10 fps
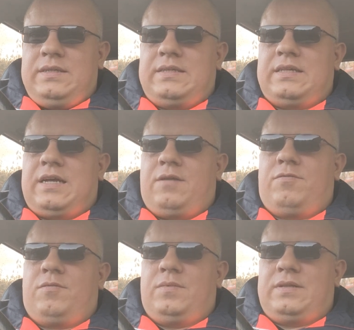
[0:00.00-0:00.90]
is a time
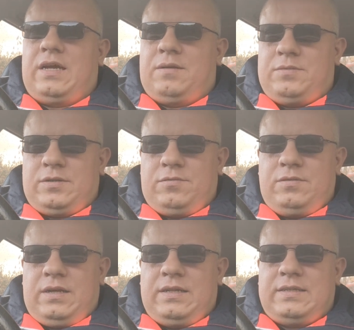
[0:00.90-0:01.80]
from a time
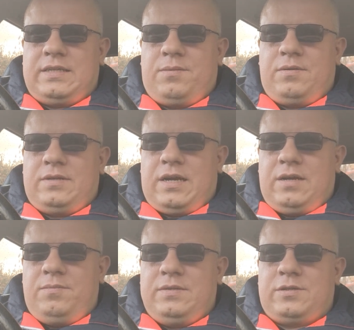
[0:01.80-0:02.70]
zone, and the summer
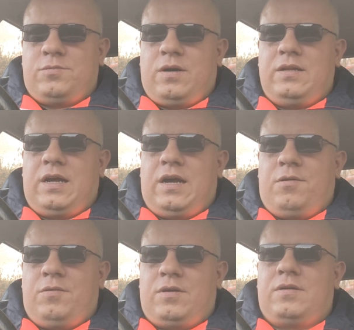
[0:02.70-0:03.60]
time is 1
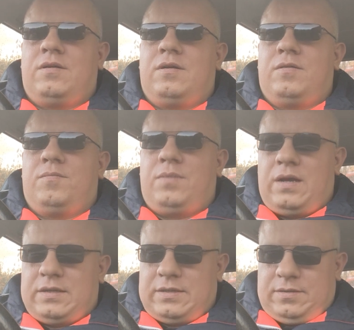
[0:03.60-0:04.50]
hour
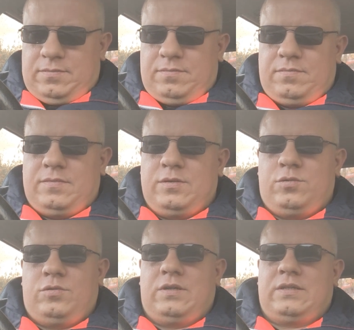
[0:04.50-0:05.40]
plus
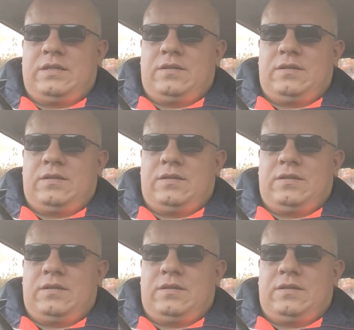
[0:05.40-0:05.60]
to a